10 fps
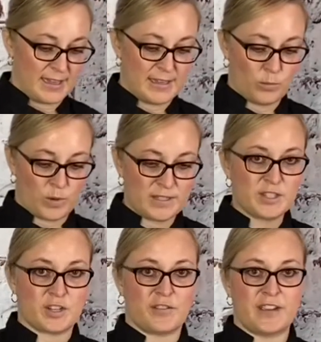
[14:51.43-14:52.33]
one
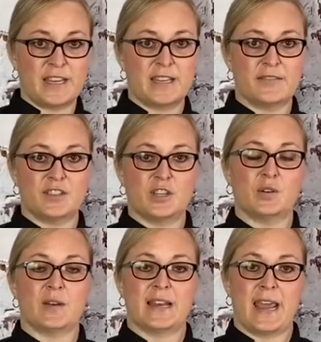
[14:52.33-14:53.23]
serving gives you
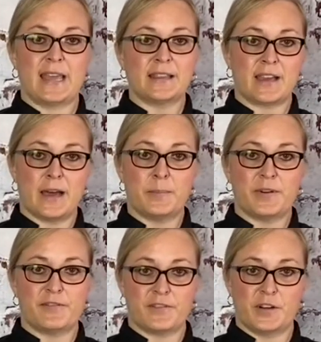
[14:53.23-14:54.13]
an 1/8 cup
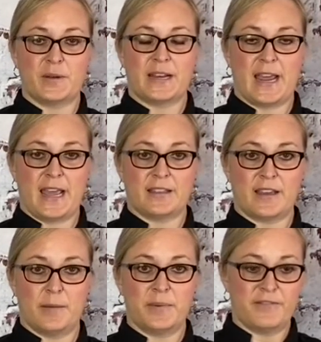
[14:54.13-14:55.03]
of fruit and an 1/8
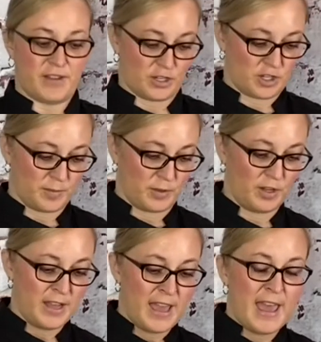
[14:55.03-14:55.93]
cup of
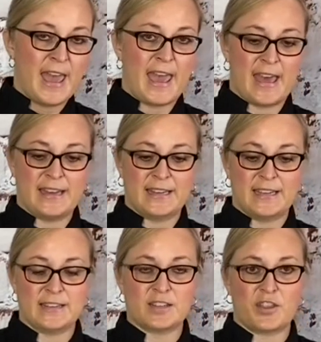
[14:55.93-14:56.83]
vegetable, and
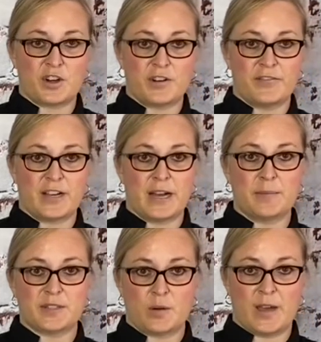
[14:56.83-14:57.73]
it is 1/3 of a cup.
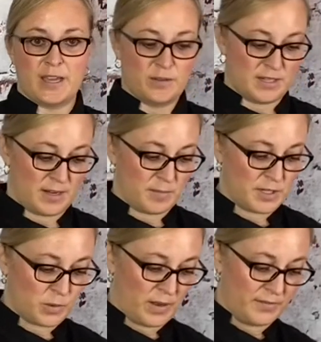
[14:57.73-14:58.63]
So I use a number
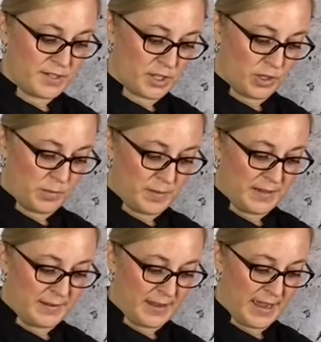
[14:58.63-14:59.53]
12 scoop,
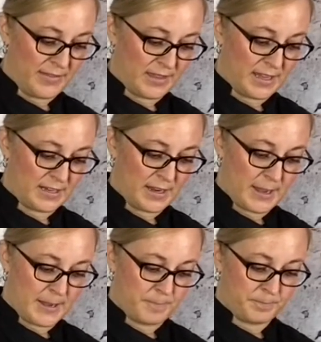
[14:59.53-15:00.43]
and then
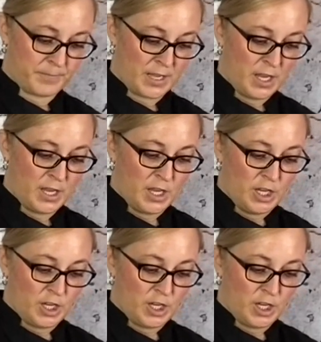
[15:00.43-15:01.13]
you're